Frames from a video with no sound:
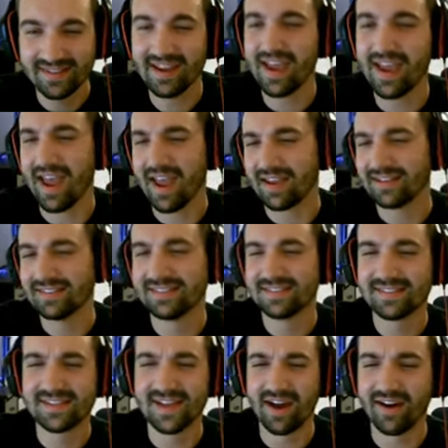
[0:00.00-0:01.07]
Yeah.
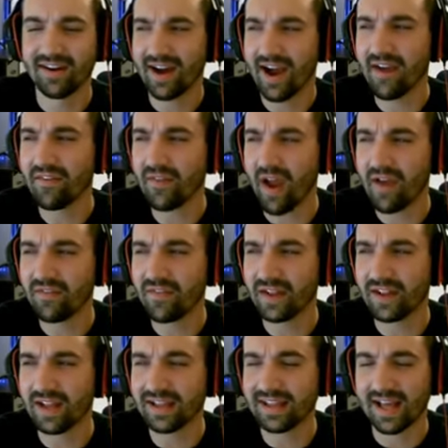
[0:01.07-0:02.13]
So I feel
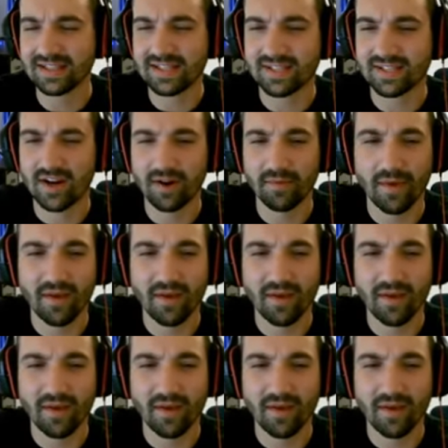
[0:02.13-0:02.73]
like that's a term.